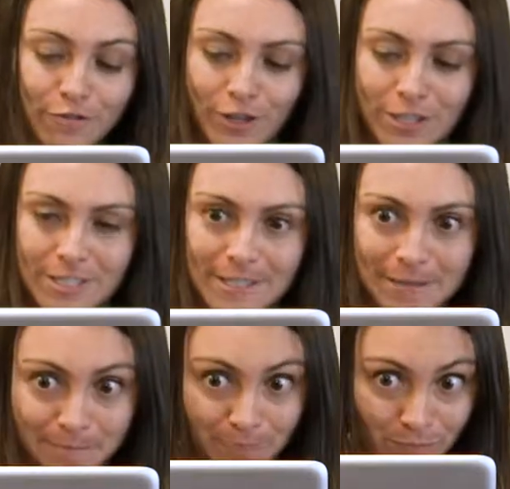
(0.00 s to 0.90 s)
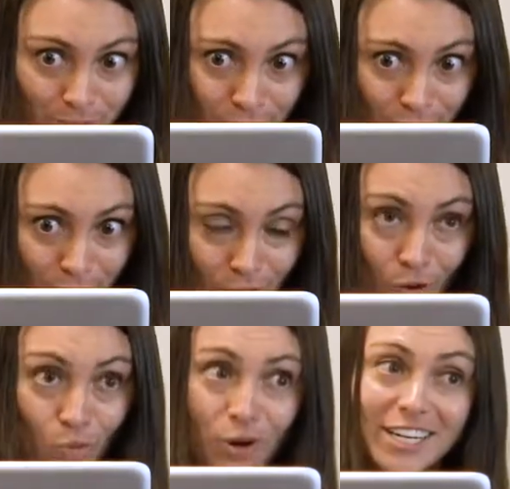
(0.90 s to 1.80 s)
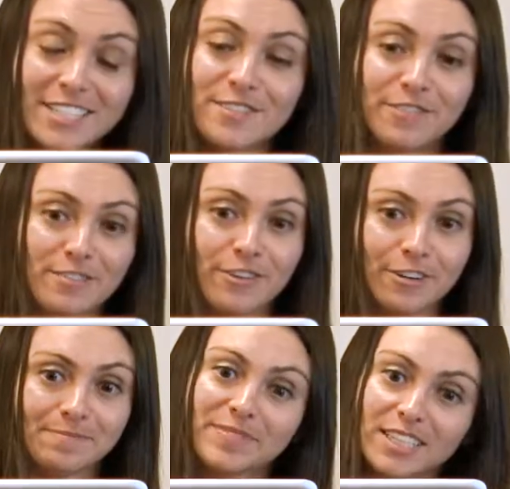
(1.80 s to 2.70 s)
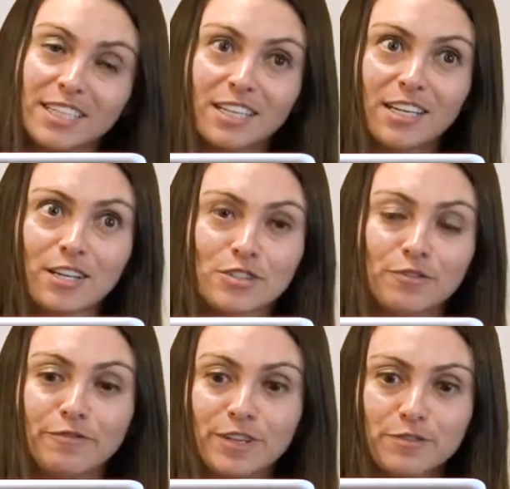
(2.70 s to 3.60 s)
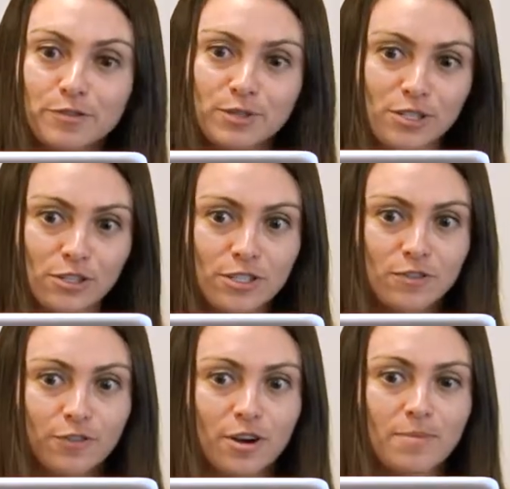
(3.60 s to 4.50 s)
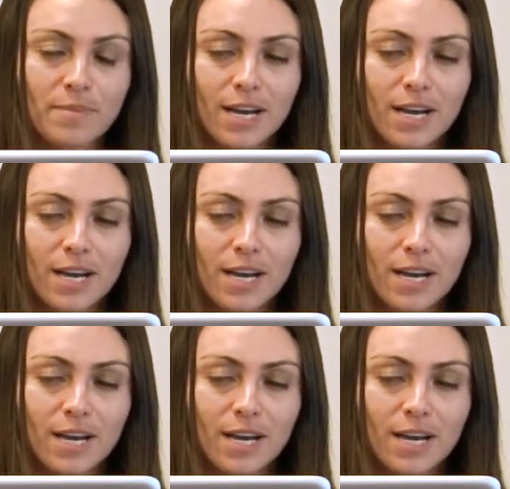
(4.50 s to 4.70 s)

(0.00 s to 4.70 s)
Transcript: first, what is fever? So fever results from uh,